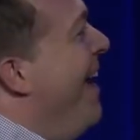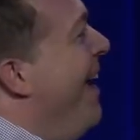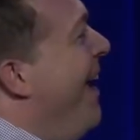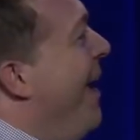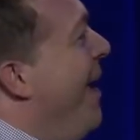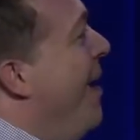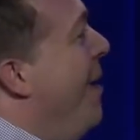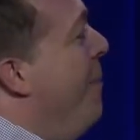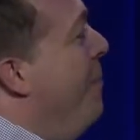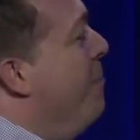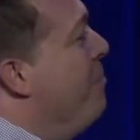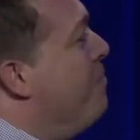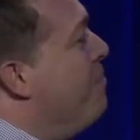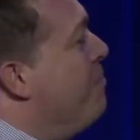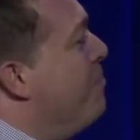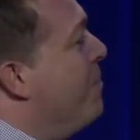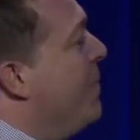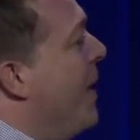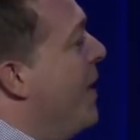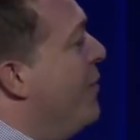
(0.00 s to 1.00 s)
Um,
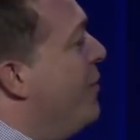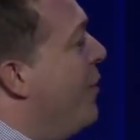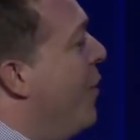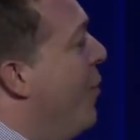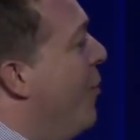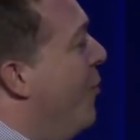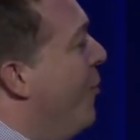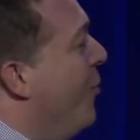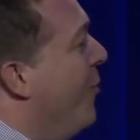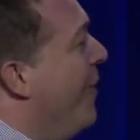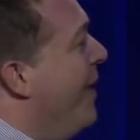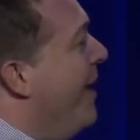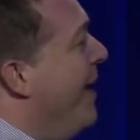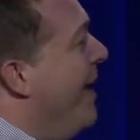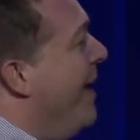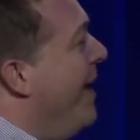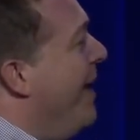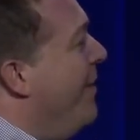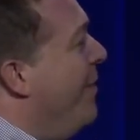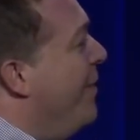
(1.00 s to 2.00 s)
so
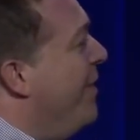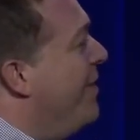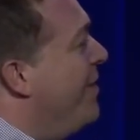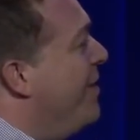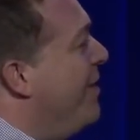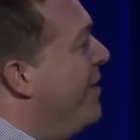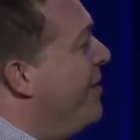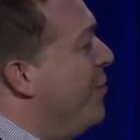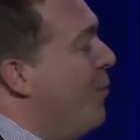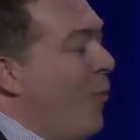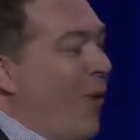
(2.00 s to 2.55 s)
this is